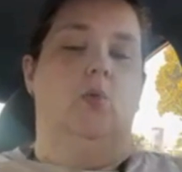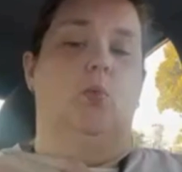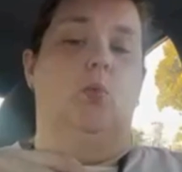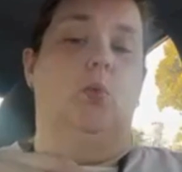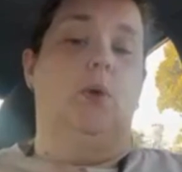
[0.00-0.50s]

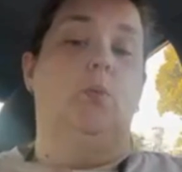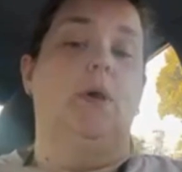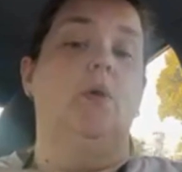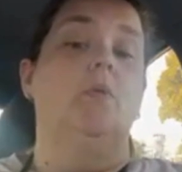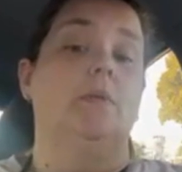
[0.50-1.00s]

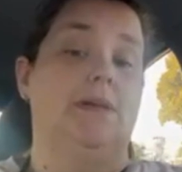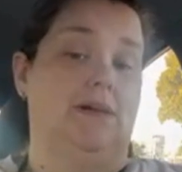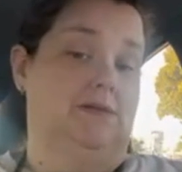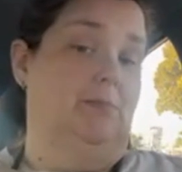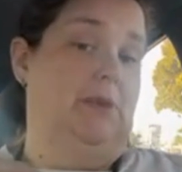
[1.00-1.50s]
we're gonna
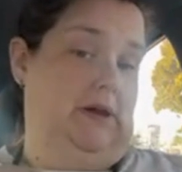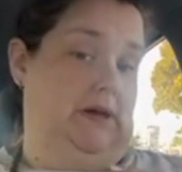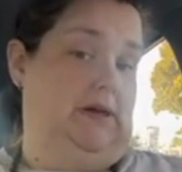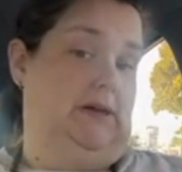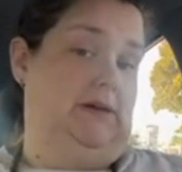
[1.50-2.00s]
need some
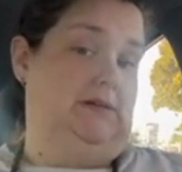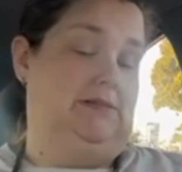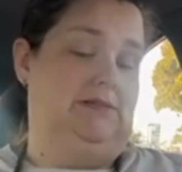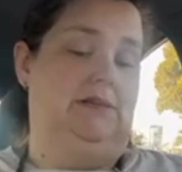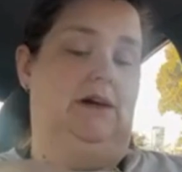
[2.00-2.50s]

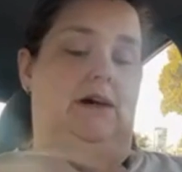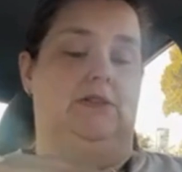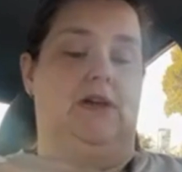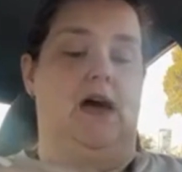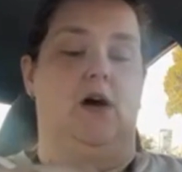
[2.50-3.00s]
blankies
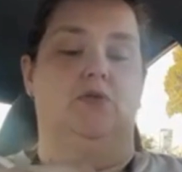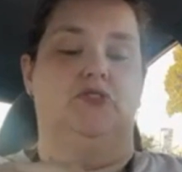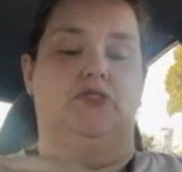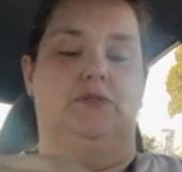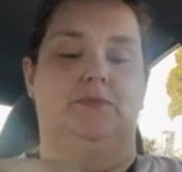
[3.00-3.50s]
on the
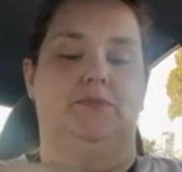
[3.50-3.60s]
couch.